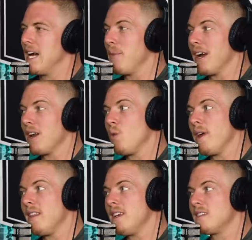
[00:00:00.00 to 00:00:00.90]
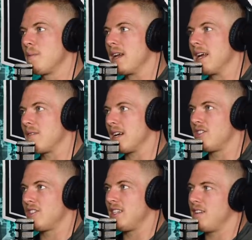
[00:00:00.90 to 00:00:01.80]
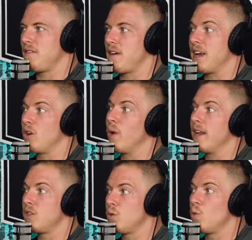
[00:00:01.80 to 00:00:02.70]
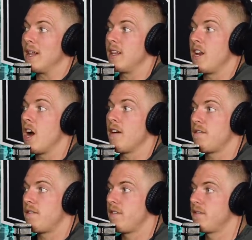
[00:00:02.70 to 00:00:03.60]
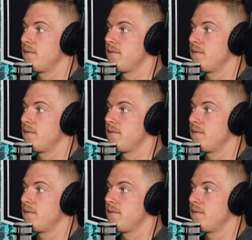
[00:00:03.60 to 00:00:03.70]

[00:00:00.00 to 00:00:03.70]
I'm not going to win these, but I, I just need to find a way to do well enough.